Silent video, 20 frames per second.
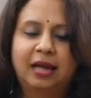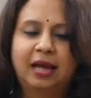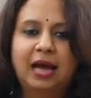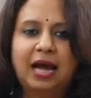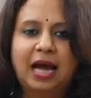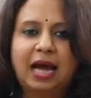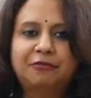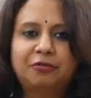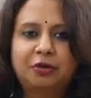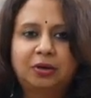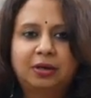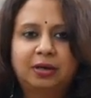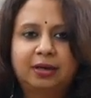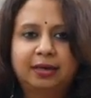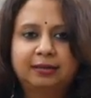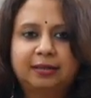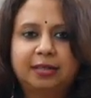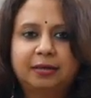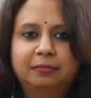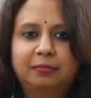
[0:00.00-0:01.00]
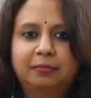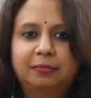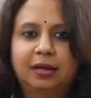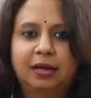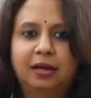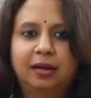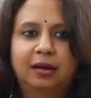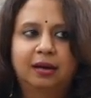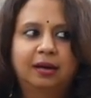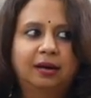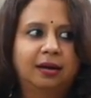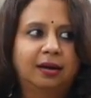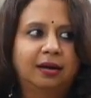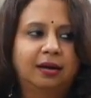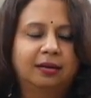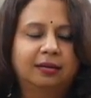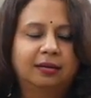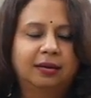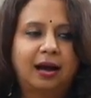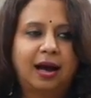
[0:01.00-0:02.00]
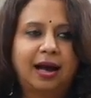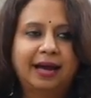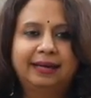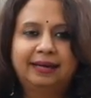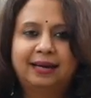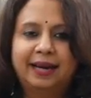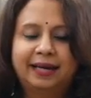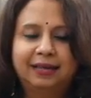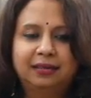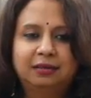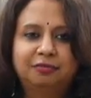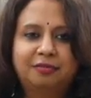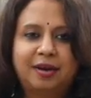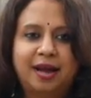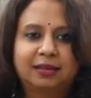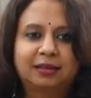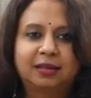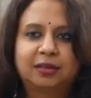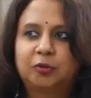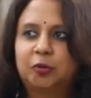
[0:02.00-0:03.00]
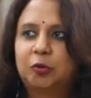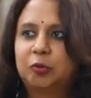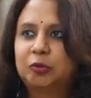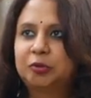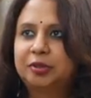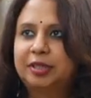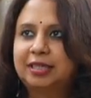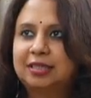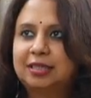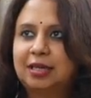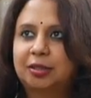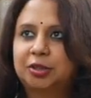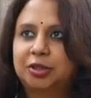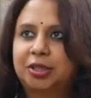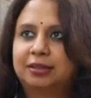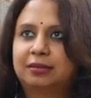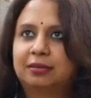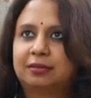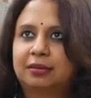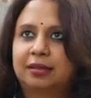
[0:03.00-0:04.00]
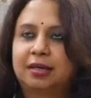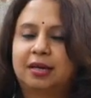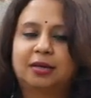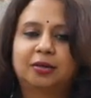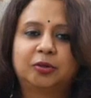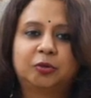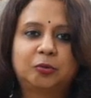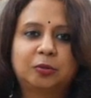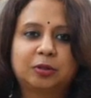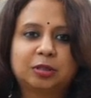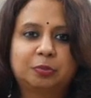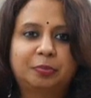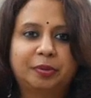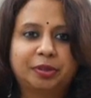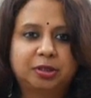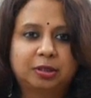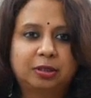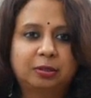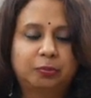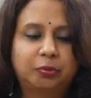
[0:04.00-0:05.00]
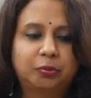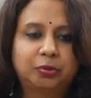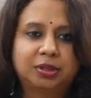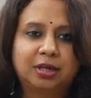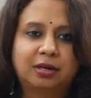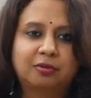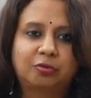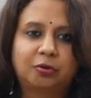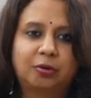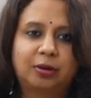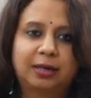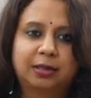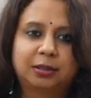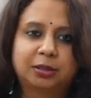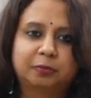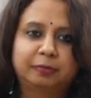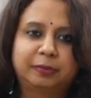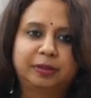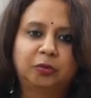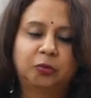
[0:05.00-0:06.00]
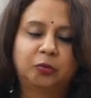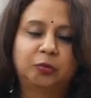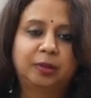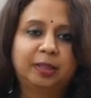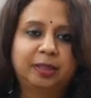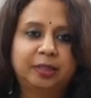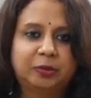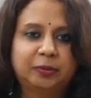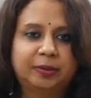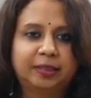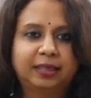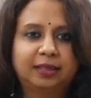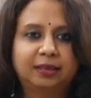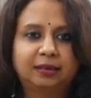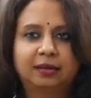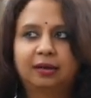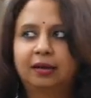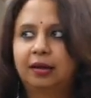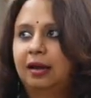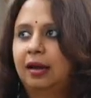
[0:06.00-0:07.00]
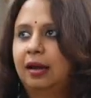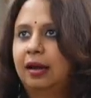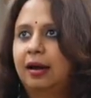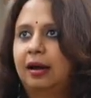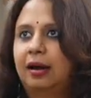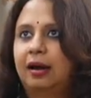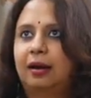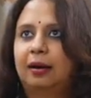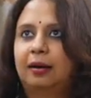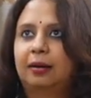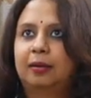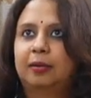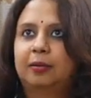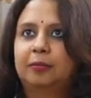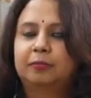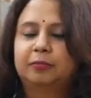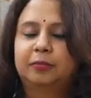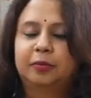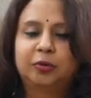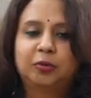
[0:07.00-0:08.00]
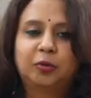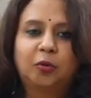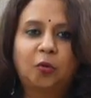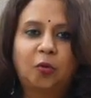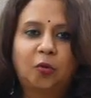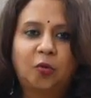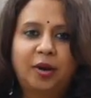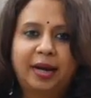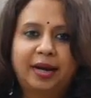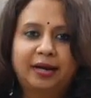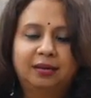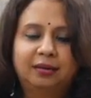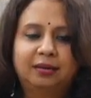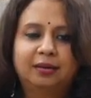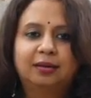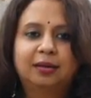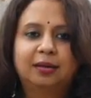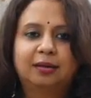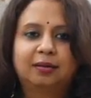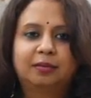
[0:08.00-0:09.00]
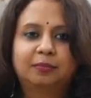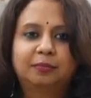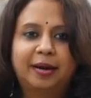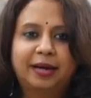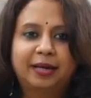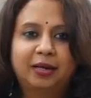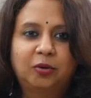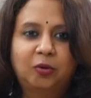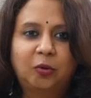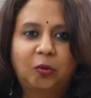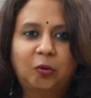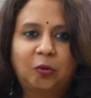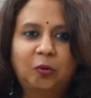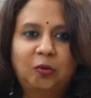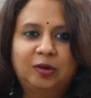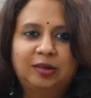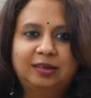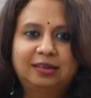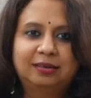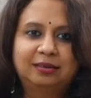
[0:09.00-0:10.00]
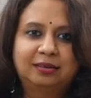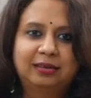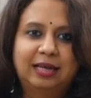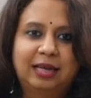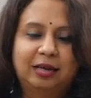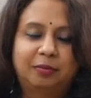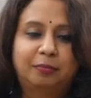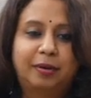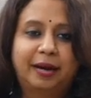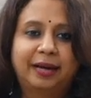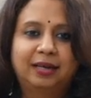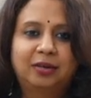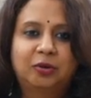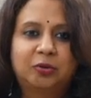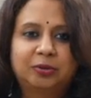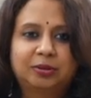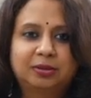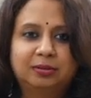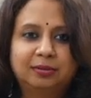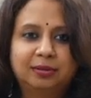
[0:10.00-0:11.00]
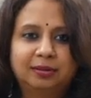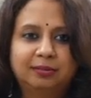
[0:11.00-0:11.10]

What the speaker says: Have you heard them highlight the fact that, oh, today is Akshaya Tritiya, do a special puja for Lakshmi only today, go and buy gold, buy good